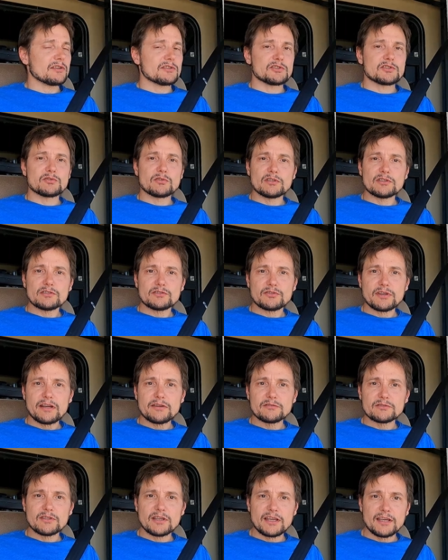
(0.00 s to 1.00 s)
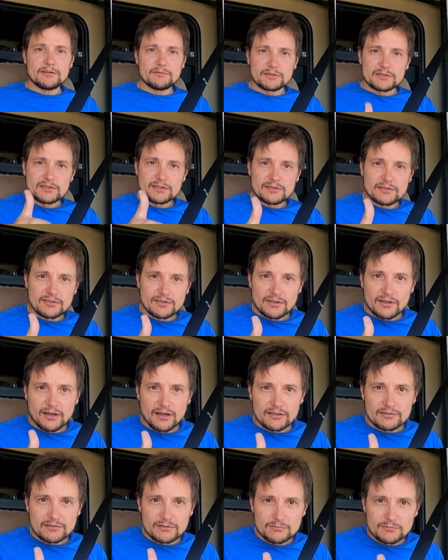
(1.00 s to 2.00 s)
got a short travel day, which is
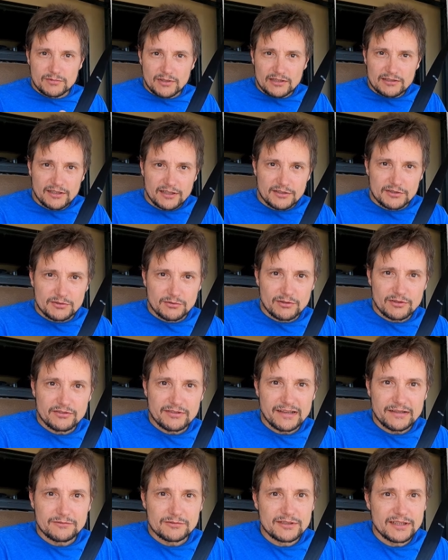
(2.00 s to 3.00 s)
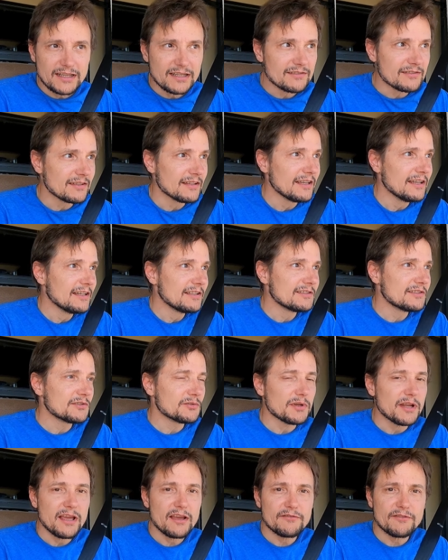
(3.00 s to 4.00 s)
awesome. I like short travel days.
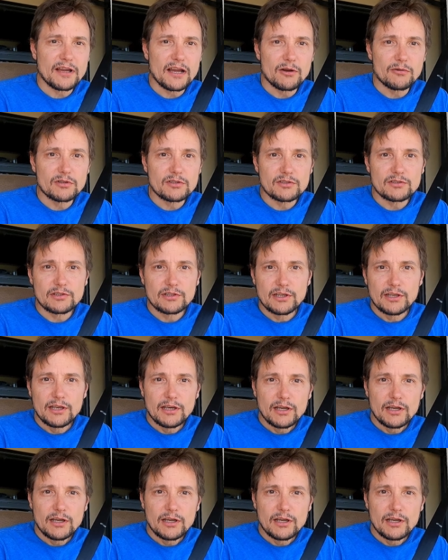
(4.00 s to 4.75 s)
Two and a half hours.